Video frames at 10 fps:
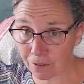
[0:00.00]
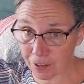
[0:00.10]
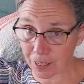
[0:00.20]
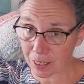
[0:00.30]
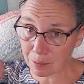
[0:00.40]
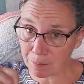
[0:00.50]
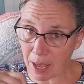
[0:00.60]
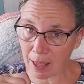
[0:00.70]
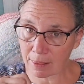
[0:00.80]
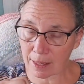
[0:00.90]
for this
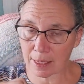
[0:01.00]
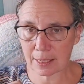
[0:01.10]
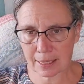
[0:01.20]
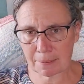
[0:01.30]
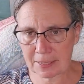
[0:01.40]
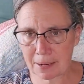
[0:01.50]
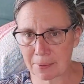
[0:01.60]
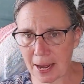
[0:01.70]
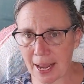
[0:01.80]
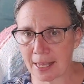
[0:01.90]
month, it is
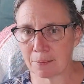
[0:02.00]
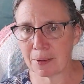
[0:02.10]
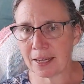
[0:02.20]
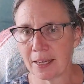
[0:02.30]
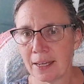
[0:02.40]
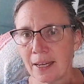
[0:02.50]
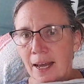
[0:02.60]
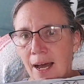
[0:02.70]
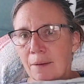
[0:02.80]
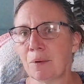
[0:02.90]
September 8th, but
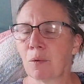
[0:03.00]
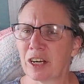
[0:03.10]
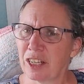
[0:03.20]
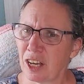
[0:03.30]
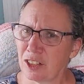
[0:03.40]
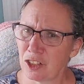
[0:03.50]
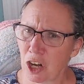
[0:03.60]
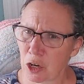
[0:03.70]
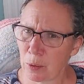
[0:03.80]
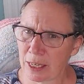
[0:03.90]
I've been working on
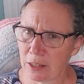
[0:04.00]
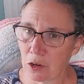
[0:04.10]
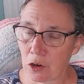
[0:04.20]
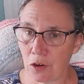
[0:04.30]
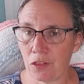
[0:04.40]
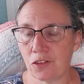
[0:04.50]
Dark Queen of the Earth.